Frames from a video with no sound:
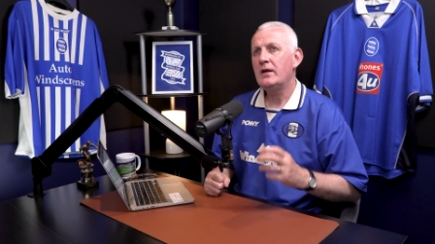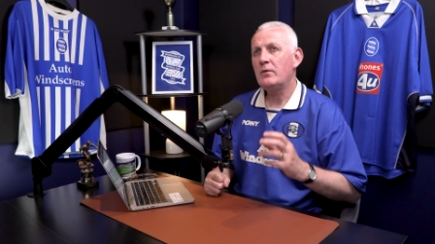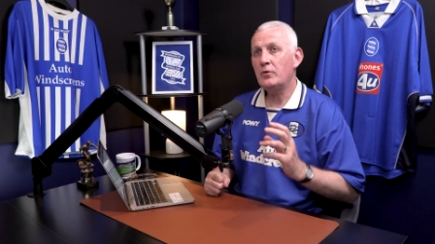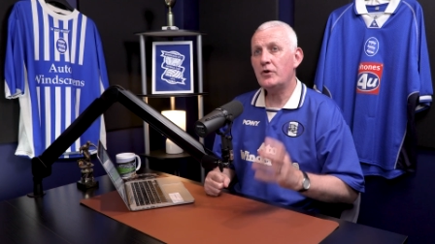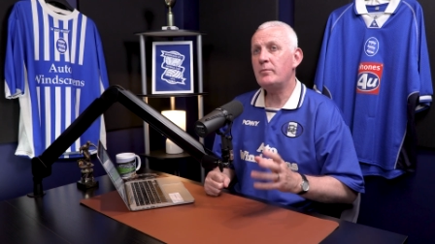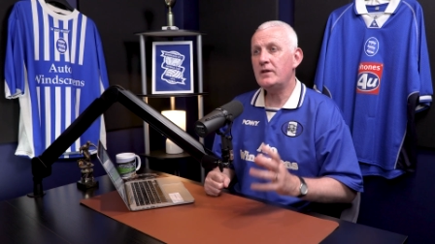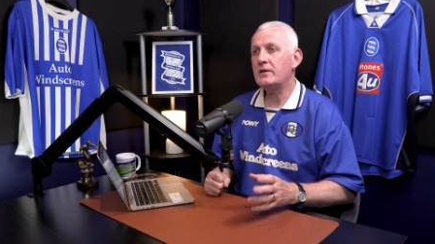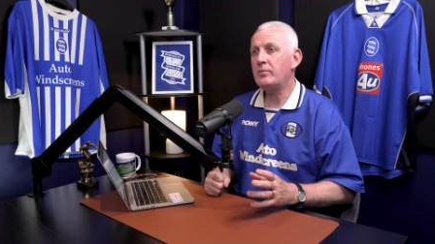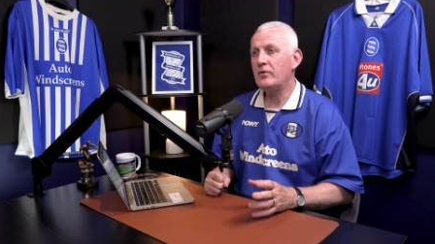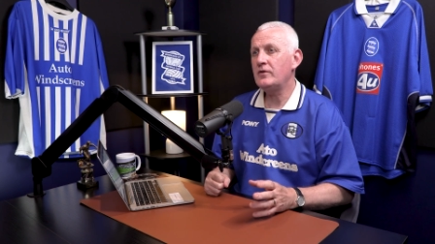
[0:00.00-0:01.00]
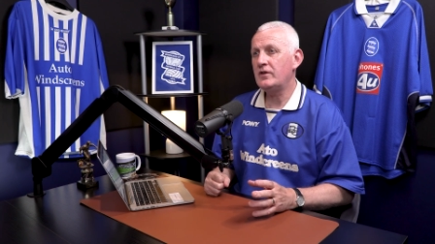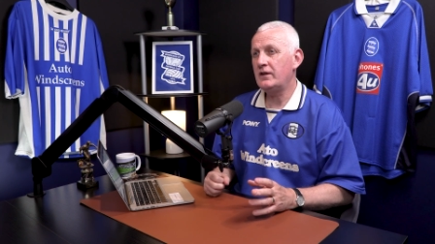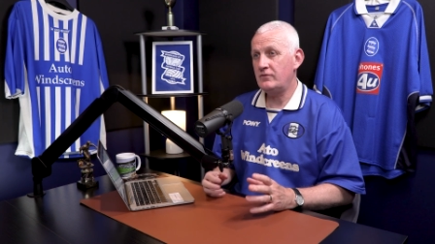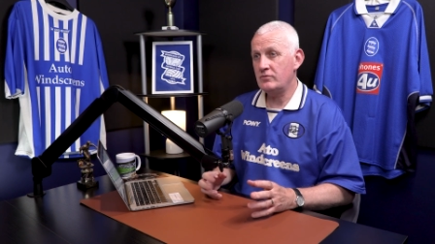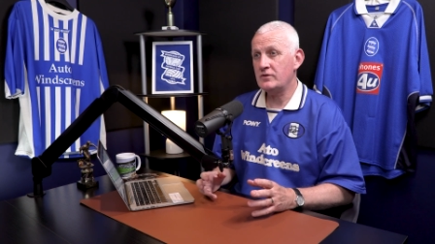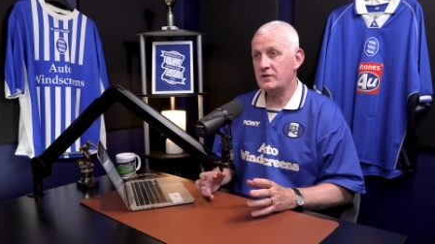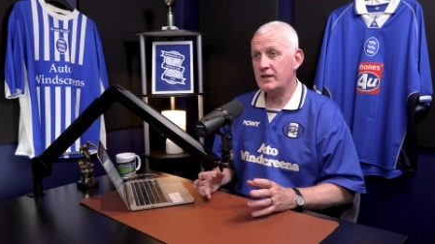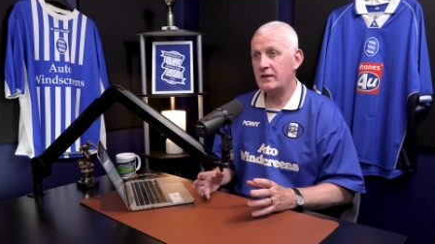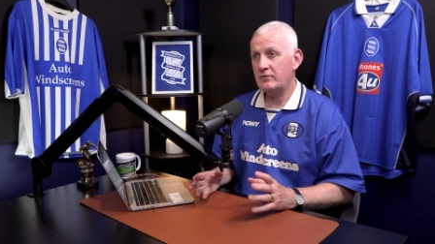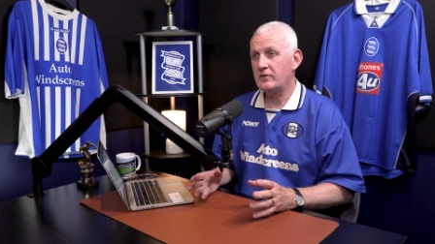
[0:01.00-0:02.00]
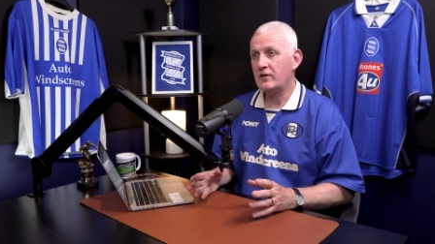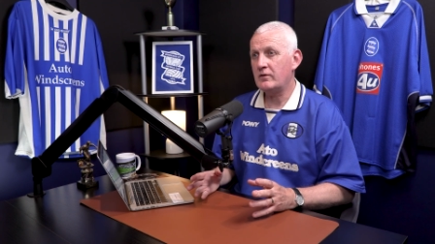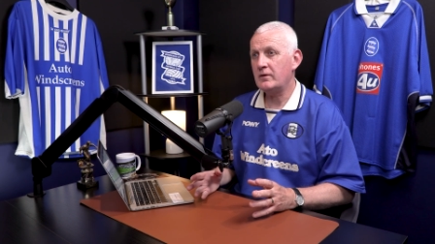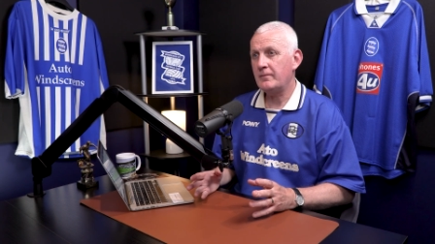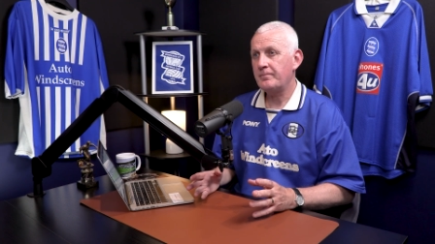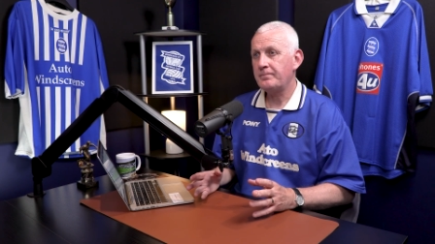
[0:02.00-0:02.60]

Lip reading: would I be disappointed if Jordan James was sold?